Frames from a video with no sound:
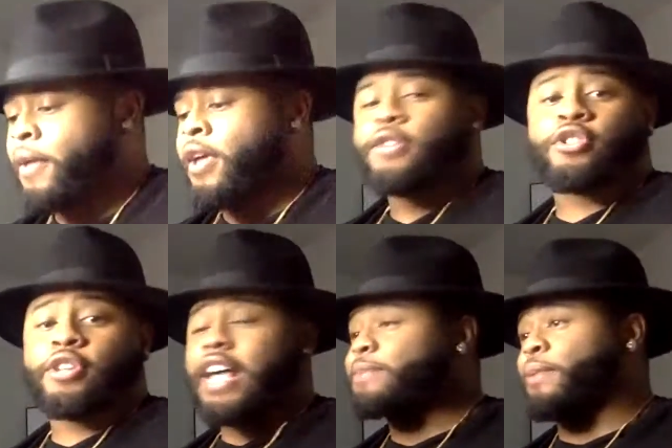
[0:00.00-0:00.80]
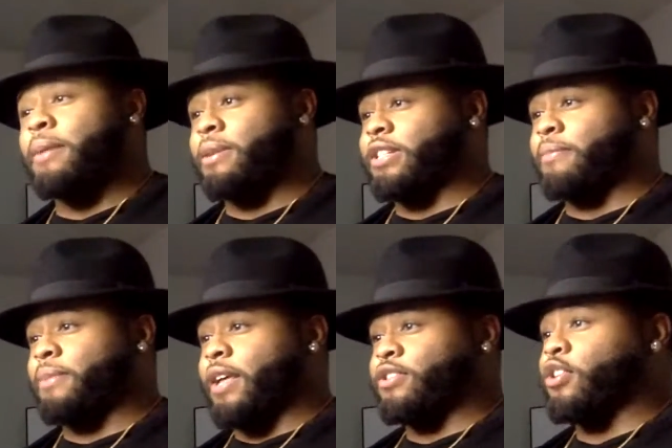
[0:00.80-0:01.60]
All right, so that's pretty
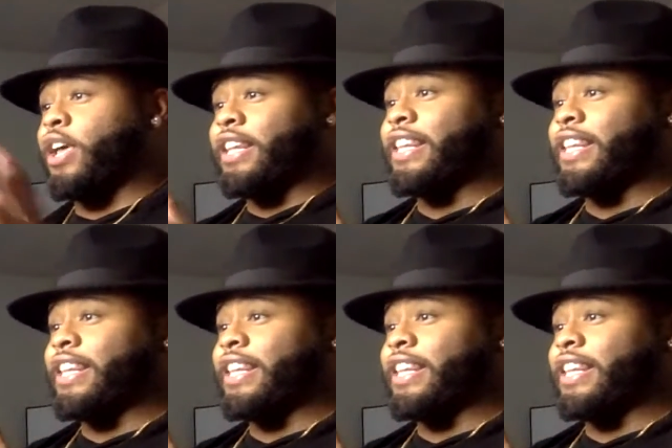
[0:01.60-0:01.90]
much the update.